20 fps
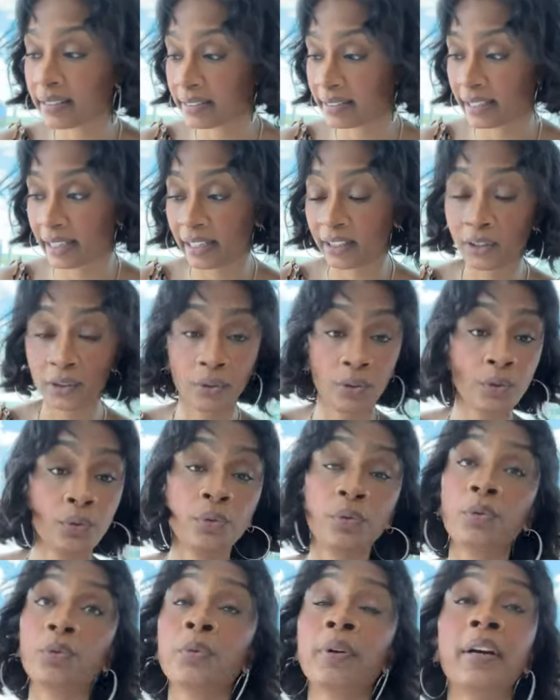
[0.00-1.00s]
say, Do
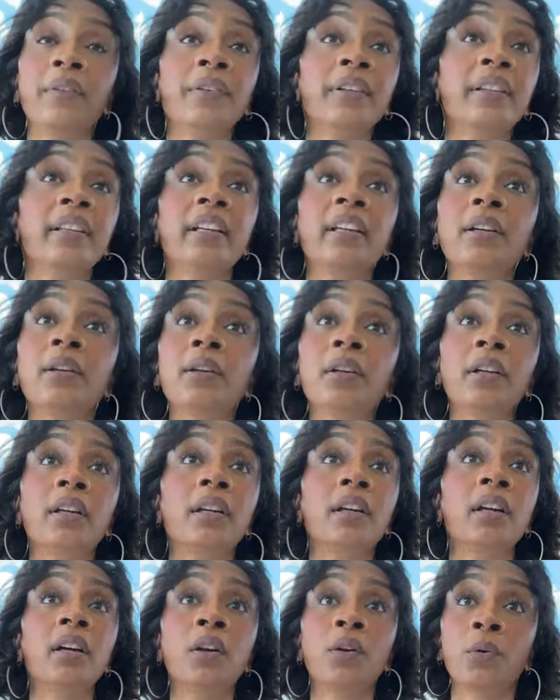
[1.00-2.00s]
you do everything
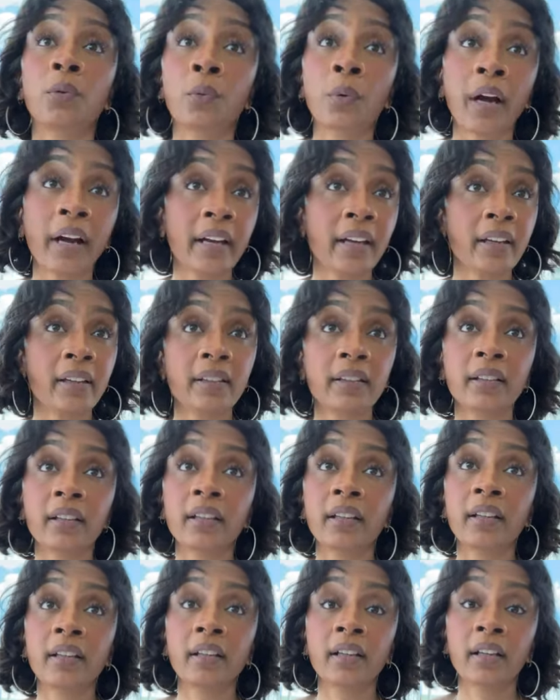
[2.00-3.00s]
right?
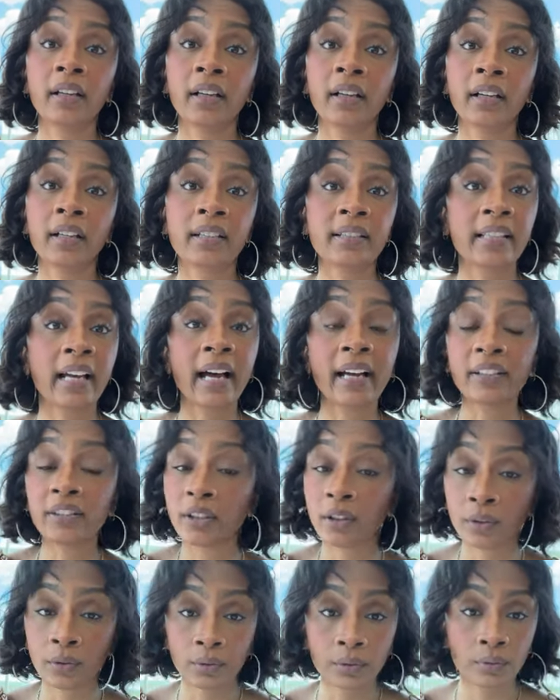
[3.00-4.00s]
Because I
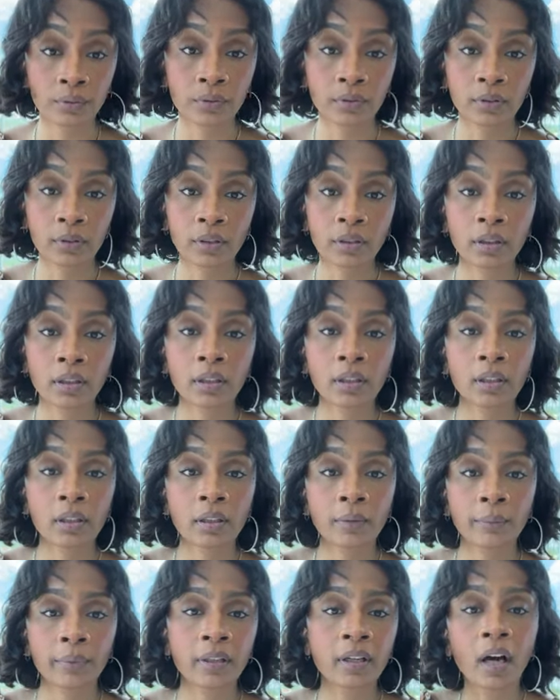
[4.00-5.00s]
don't.
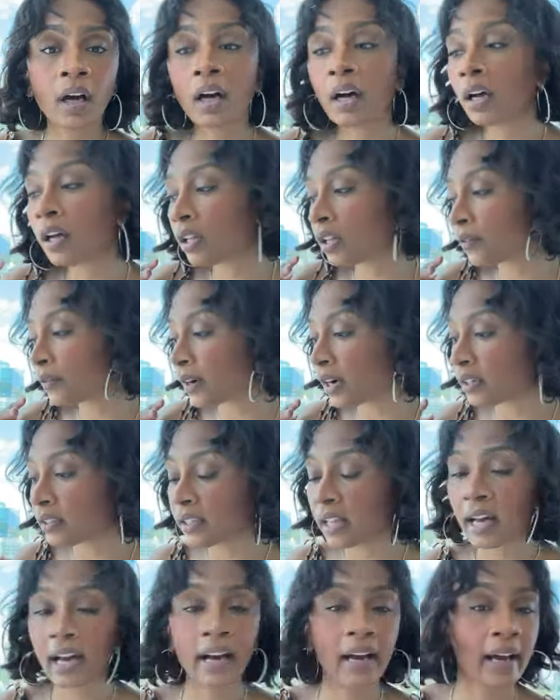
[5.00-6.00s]
But all of our
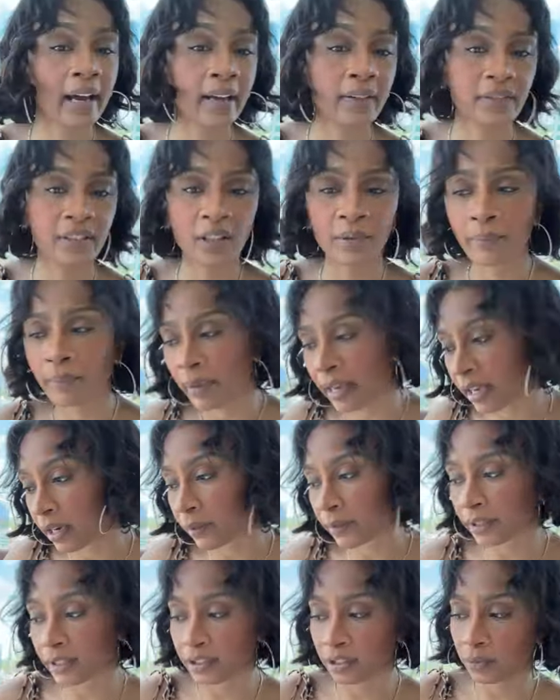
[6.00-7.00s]
lives, your
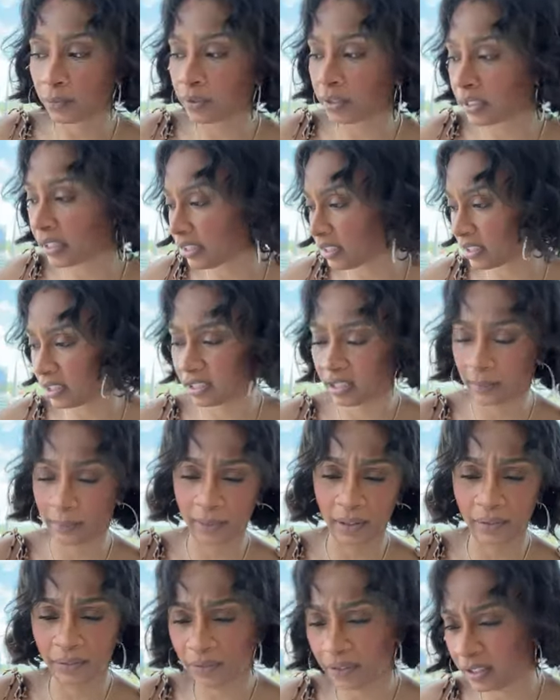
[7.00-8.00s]
marriage, your
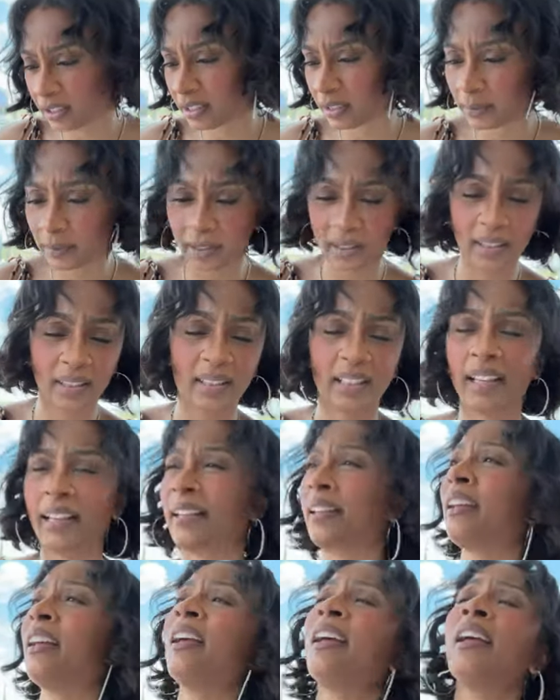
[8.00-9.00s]
relationship, your friendship, it's just
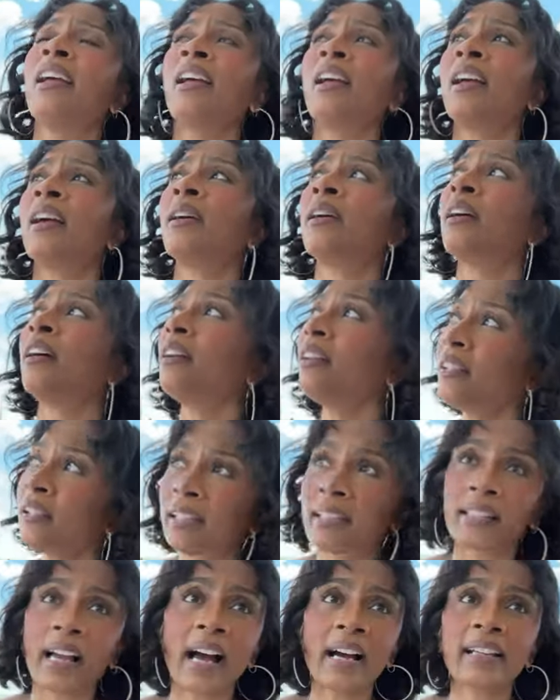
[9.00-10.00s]
like,
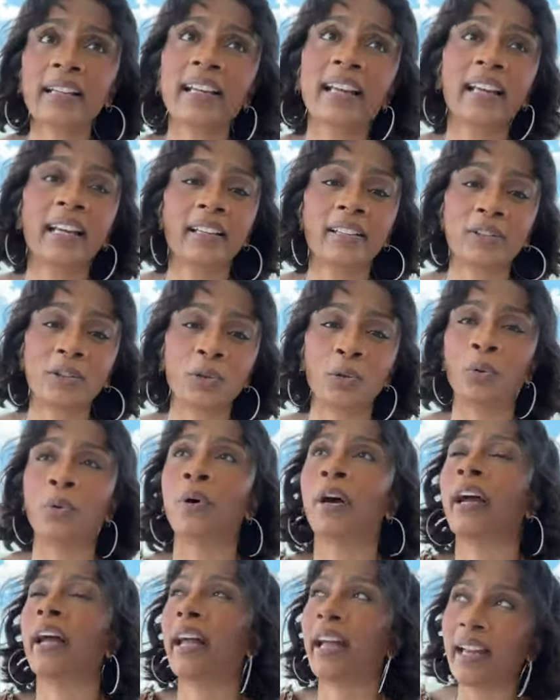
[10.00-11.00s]
goodness, I can't
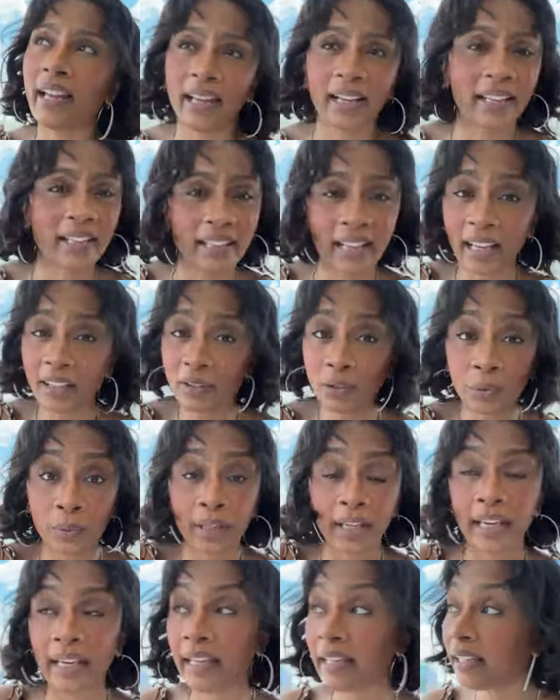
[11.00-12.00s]
do, can I
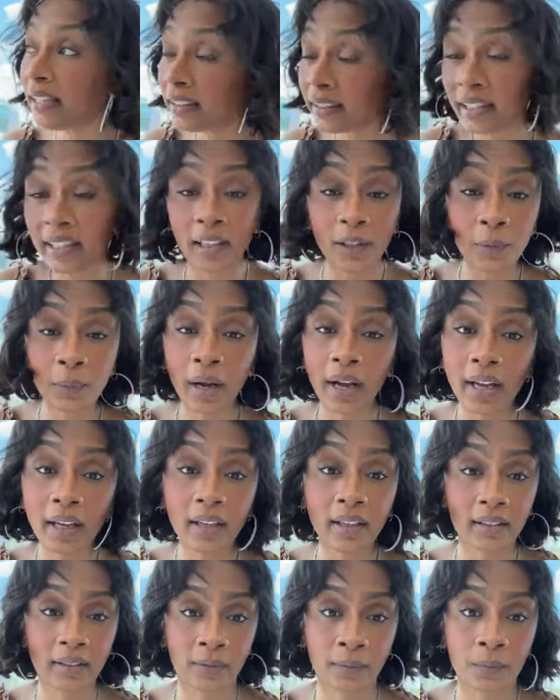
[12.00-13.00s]
do anything
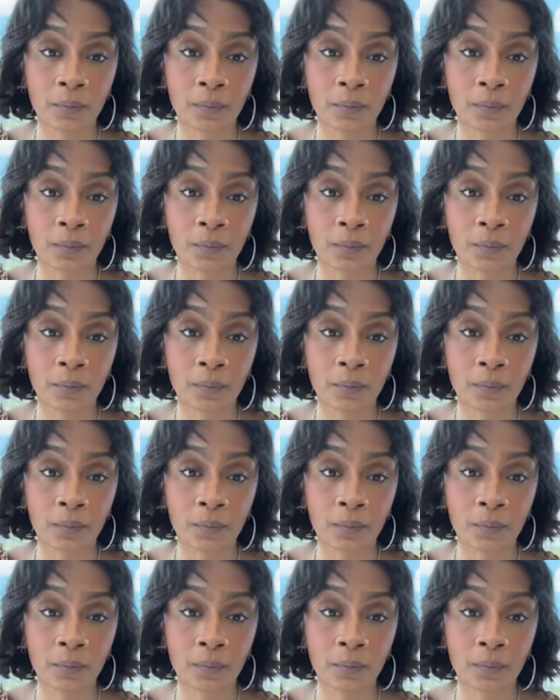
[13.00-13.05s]
right?